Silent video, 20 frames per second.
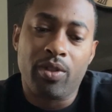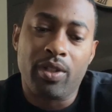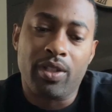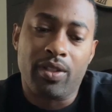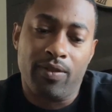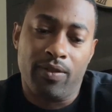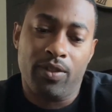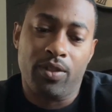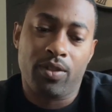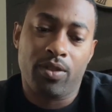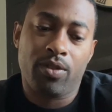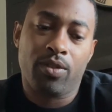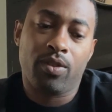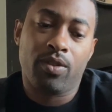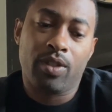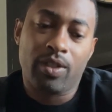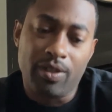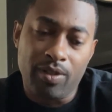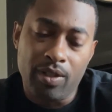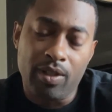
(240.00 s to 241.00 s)
need to.
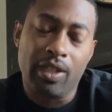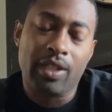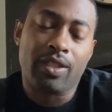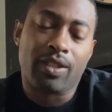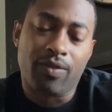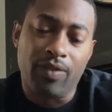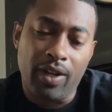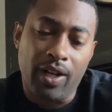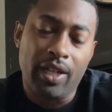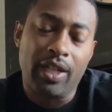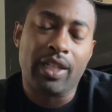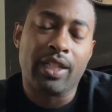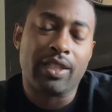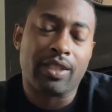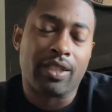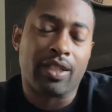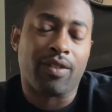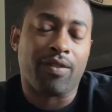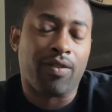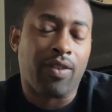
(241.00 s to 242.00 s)
It's very
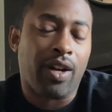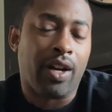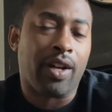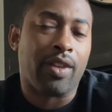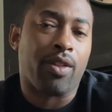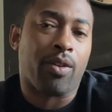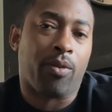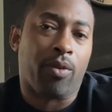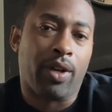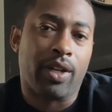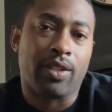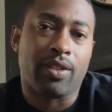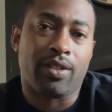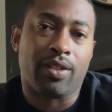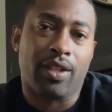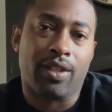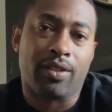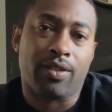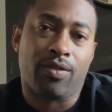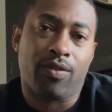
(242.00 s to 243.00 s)
easy to find the rate
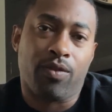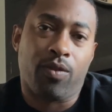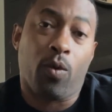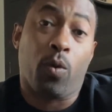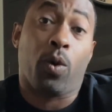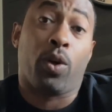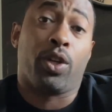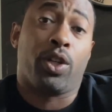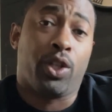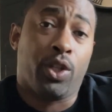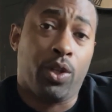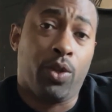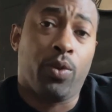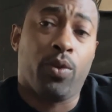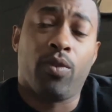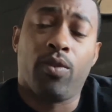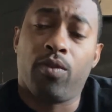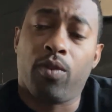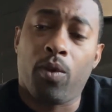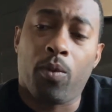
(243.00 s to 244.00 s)
that's for you,
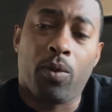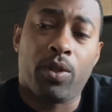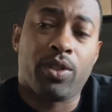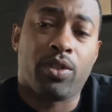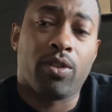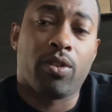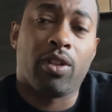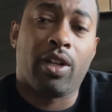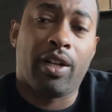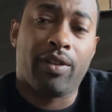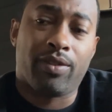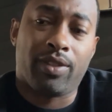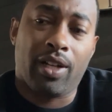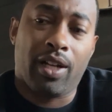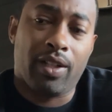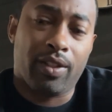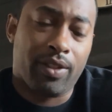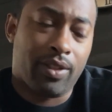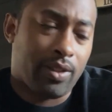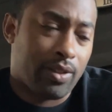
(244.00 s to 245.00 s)
for what your
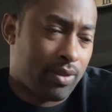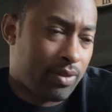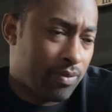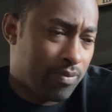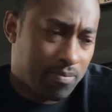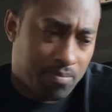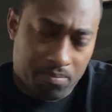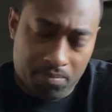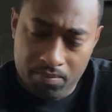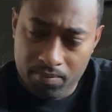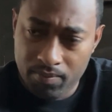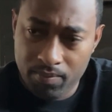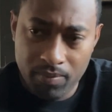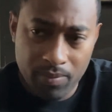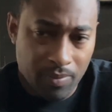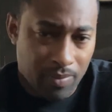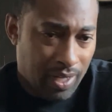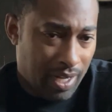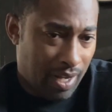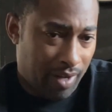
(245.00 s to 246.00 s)
lifestyle is.
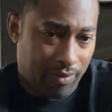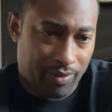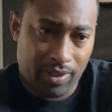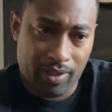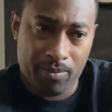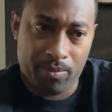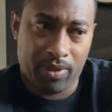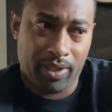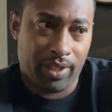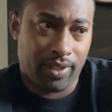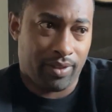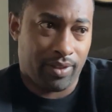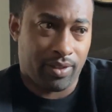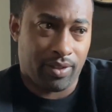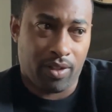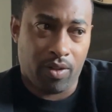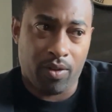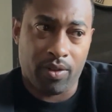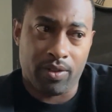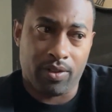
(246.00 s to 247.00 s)
I've seen places
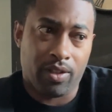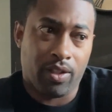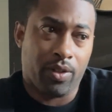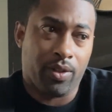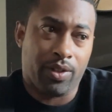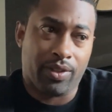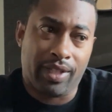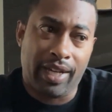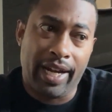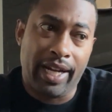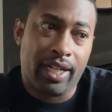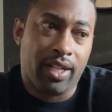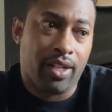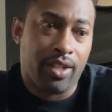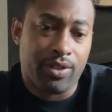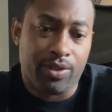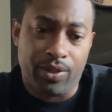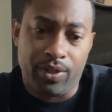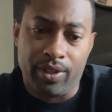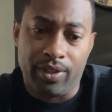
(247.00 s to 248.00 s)
go as low as
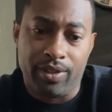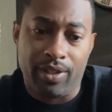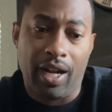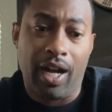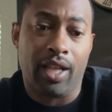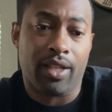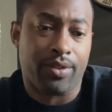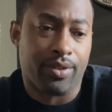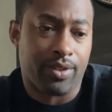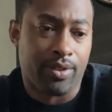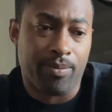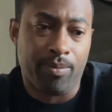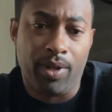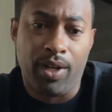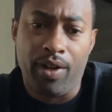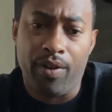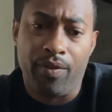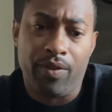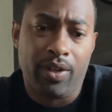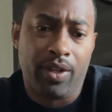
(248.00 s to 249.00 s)
$800 a
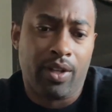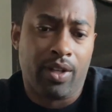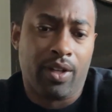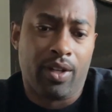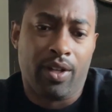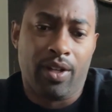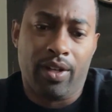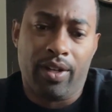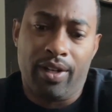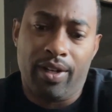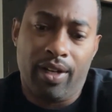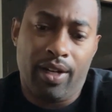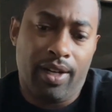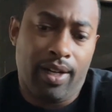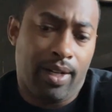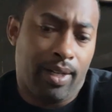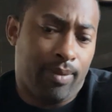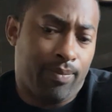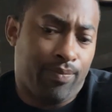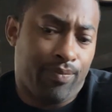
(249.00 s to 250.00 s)
month
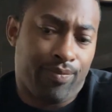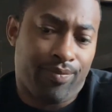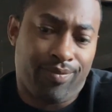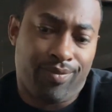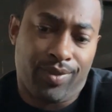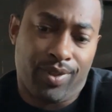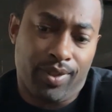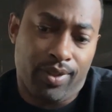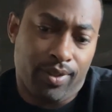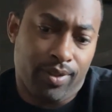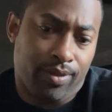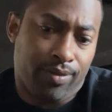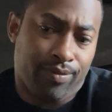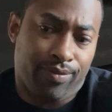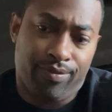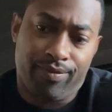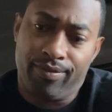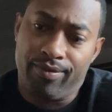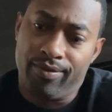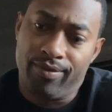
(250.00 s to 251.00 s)
to,
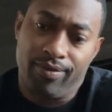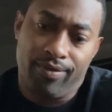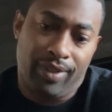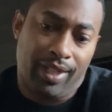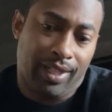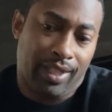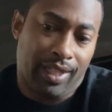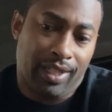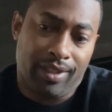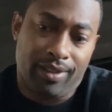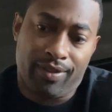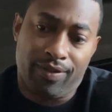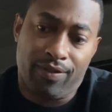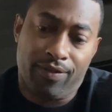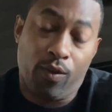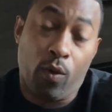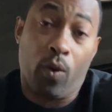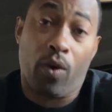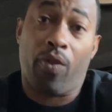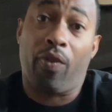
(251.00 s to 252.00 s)
I guess,
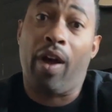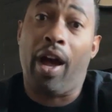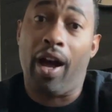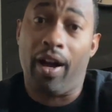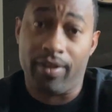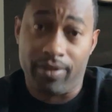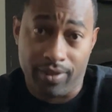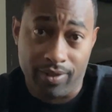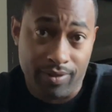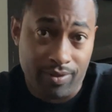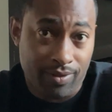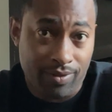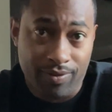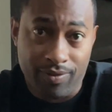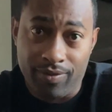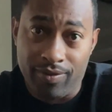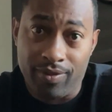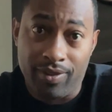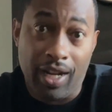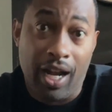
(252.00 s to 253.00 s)
$4,000
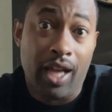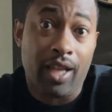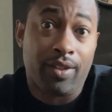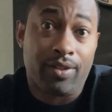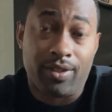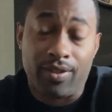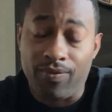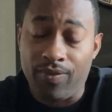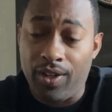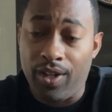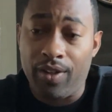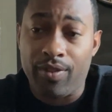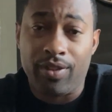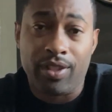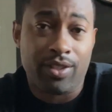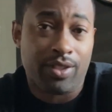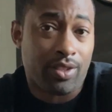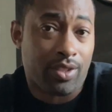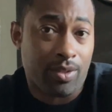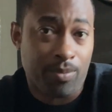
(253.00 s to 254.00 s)
a month. It
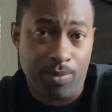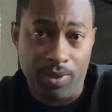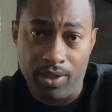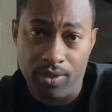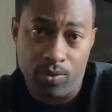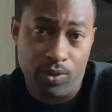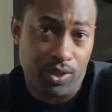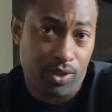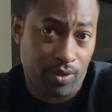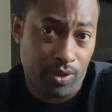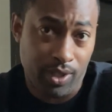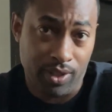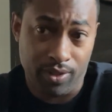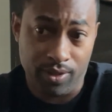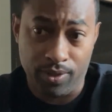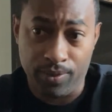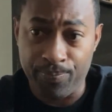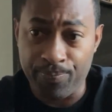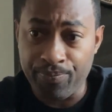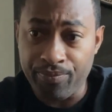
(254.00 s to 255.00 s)
just depends what you're
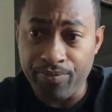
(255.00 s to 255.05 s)
into.